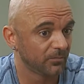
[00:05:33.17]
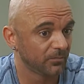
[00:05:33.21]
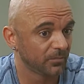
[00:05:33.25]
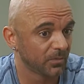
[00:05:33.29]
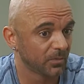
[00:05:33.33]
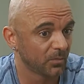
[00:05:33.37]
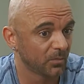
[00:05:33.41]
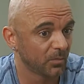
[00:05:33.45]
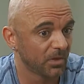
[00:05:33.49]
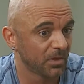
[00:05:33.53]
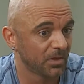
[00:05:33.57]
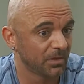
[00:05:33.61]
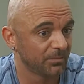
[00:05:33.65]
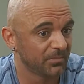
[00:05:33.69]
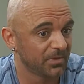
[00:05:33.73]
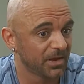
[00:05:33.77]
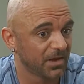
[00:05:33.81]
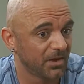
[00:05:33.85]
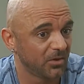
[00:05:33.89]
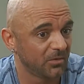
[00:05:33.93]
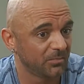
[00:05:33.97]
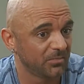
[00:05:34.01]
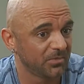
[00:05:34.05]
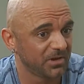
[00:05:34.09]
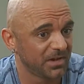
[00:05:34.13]
well,
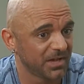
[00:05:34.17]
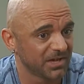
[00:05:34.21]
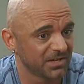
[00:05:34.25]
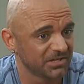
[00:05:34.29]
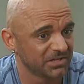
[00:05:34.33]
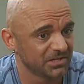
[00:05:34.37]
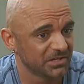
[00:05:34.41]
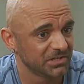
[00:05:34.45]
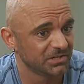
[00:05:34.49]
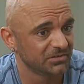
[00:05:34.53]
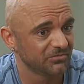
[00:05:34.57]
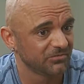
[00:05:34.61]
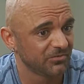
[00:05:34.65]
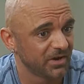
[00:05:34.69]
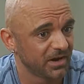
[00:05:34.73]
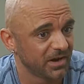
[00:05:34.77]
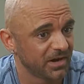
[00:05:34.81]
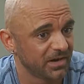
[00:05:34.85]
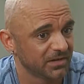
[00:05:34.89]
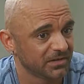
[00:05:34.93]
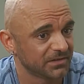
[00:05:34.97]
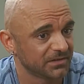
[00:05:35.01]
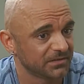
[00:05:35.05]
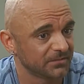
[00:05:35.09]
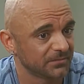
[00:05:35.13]
I'm a nationally
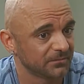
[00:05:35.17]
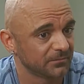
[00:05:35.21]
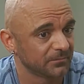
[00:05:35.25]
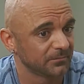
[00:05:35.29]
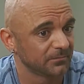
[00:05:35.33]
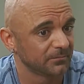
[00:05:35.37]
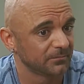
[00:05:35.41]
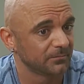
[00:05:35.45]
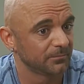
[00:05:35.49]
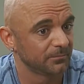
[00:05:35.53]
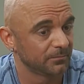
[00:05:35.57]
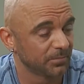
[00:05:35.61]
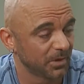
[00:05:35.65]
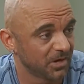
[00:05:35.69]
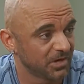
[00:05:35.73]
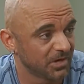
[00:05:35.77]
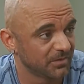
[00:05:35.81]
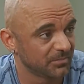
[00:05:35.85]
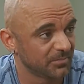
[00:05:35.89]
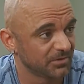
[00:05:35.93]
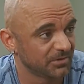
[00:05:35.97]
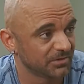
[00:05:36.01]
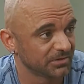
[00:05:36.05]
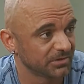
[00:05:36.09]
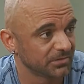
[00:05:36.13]
ranked
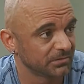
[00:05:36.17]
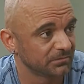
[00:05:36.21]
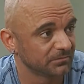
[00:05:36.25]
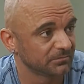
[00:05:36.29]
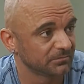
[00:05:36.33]
bodybuilder.